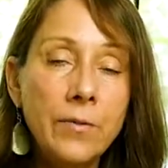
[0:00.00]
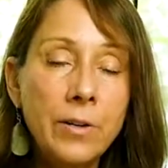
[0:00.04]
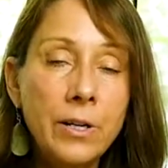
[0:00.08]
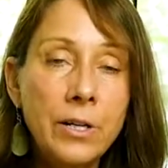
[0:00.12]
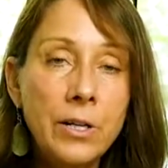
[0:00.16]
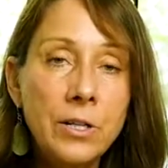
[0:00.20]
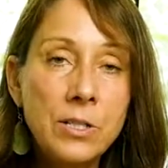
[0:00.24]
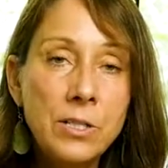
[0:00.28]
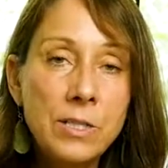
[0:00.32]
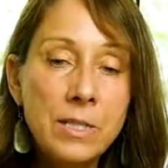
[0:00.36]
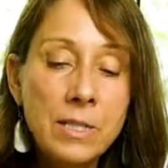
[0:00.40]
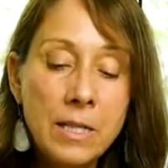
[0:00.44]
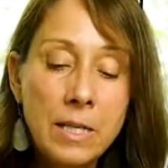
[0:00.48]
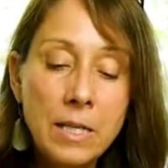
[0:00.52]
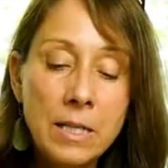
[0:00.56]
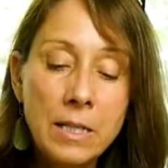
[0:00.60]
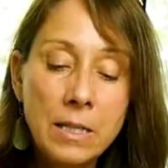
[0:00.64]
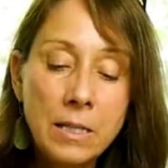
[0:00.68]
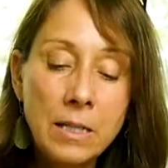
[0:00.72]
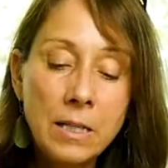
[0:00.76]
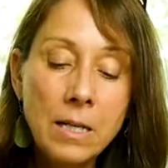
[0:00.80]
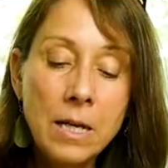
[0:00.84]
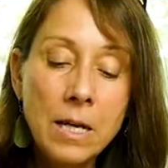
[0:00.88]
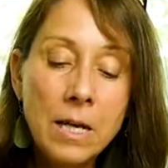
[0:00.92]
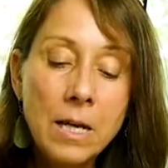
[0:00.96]
for your
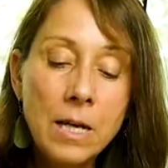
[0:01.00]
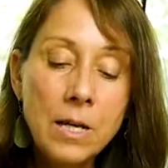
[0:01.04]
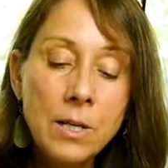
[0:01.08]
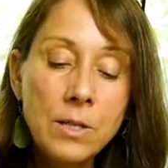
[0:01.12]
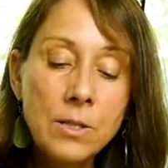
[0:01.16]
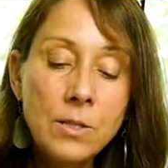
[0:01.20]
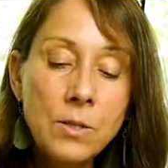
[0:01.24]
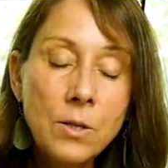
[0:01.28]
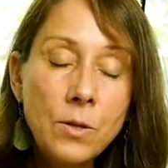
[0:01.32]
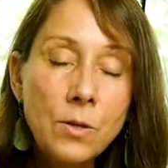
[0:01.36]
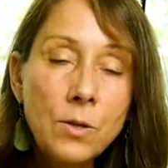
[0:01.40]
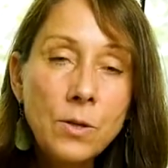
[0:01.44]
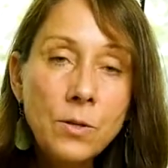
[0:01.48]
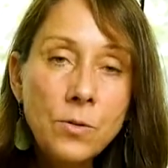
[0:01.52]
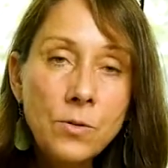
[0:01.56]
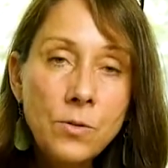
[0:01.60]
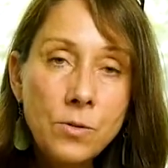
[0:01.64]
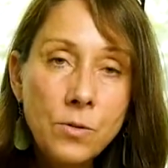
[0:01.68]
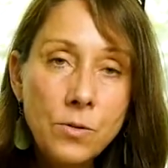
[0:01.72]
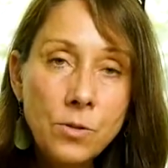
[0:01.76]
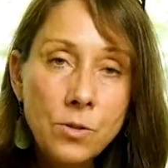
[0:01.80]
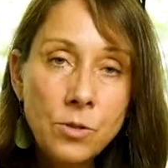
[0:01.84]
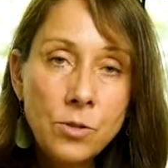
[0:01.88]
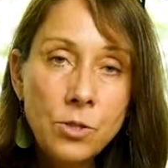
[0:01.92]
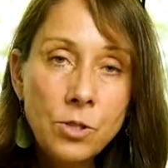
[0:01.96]
skin. So
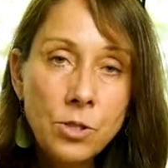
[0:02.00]
you